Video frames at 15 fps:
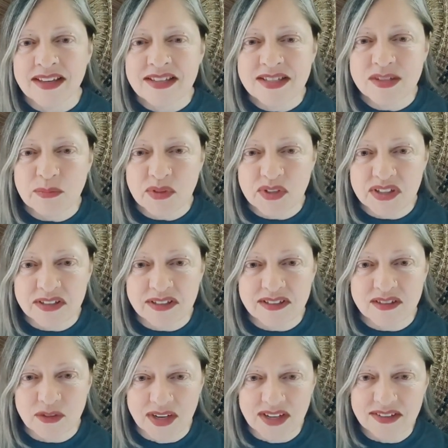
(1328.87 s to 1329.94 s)
to put
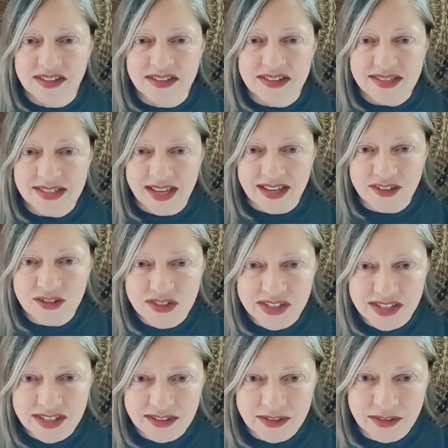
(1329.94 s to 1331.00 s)
ground in this
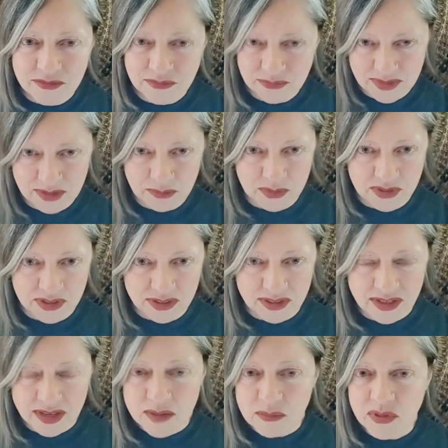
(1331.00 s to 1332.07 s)
energy that we're
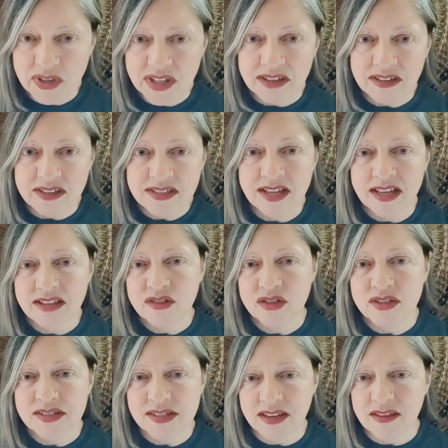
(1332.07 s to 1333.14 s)
putting our
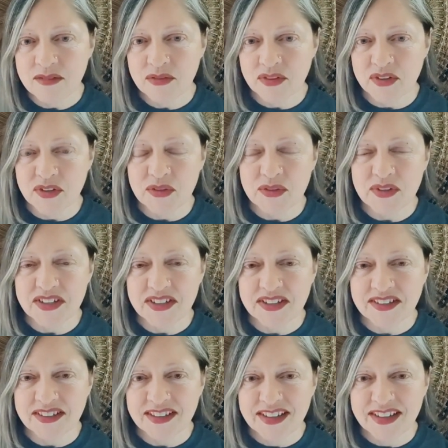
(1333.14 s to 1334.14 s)
attentions out for the new year.